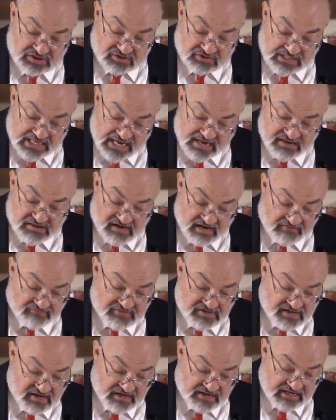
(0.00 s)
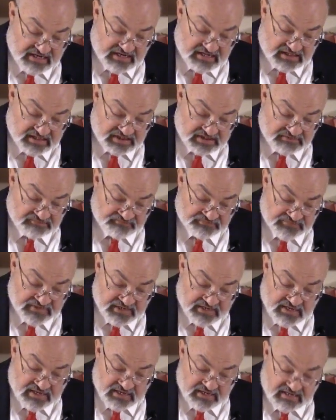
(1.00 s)
Judaic stuff is done in English,
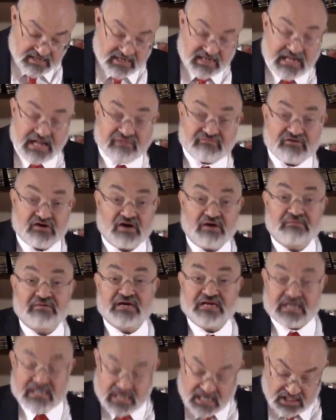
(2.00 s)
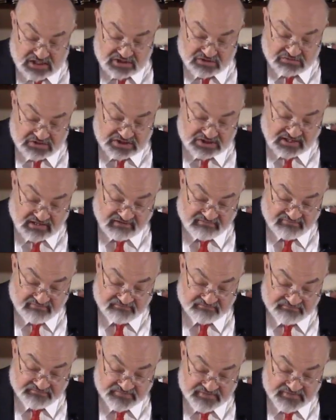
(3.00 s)
then Kal V'chomer, the non-Jewish stuff,